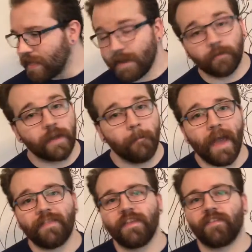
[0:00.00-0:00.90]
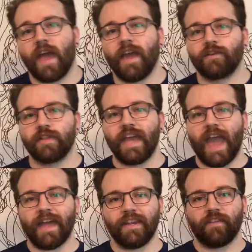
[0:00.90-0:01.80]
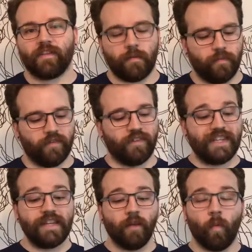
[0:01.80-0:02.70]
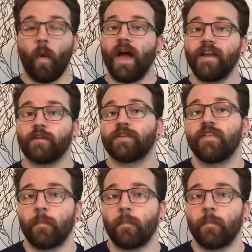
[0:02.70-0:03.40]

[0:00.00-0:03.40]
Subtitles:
Now, to combat this, I actually added some steel wire to